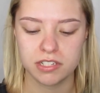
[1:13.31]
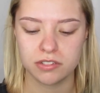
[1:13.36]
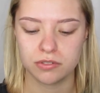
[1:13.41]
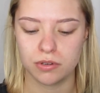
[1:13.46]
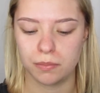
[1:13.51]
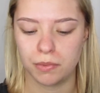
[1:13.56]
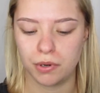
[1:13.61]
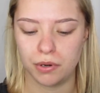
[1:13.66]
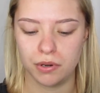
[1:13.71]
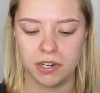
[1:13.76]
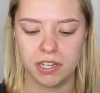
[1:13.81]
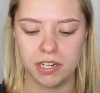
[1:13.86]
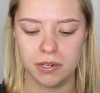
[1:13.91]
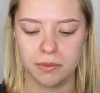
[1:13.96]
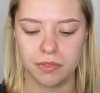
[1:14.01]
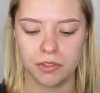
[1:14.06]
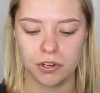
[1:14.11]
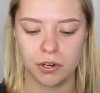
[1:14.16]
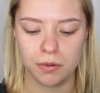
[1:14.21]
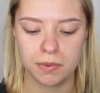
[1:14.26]
So I'm going in
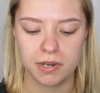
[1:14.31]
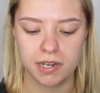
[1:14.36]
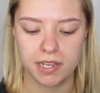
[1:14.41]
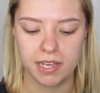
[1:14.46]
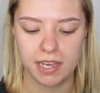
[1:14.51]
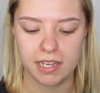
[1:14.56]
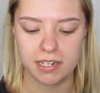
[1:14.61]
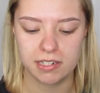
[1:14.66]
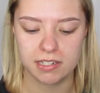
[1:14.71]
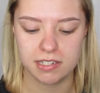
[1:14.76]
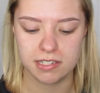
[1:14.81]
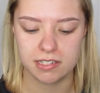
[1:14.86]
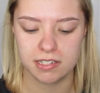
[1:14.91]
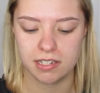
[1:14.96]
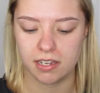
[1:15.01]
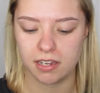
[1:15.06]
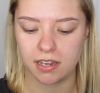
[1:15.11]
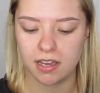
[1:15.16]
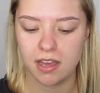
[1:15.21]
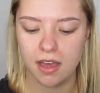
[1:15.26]
with the Decay
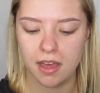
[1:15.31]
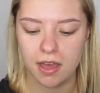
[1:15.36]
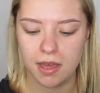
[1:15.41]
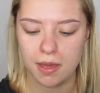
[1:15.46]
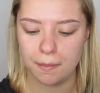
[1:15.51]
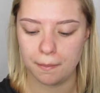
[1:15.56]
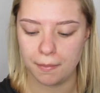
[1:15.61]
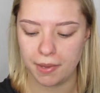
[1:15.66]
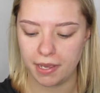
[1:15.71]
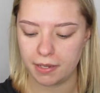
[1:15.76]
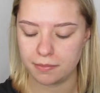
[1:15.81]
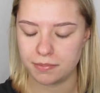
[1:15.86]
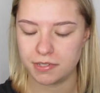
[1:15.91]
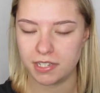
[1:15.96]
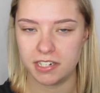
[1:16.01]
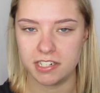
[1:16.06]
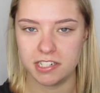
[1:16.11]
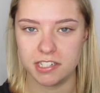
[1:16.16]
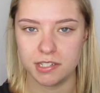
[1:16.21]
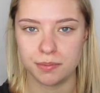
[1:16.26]
De-Slick Makeup
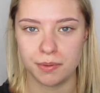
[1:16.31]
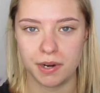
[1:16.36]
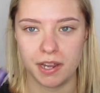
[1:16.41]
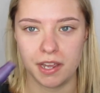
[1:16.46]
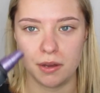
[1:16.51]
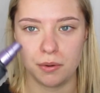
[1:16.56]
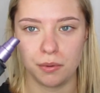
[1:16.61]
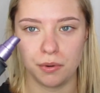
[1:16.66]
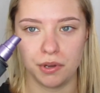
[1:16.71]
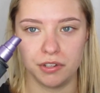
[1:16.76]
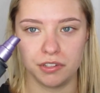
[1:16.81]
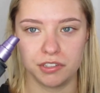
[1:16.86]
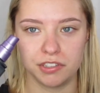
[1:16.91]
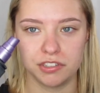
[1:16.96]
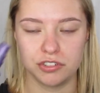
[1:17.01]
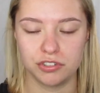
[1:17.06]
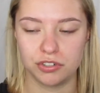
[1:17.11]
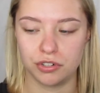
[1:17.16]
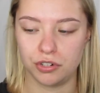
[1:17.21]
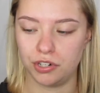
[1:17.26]
Setting Spray Oil
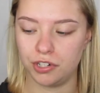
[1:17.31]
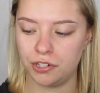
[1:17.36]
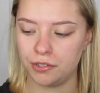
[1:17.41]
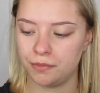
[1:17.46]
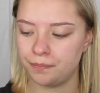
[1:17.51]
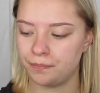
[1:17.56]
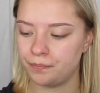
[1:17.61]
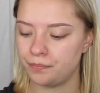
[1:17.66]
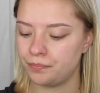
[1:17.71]
Control.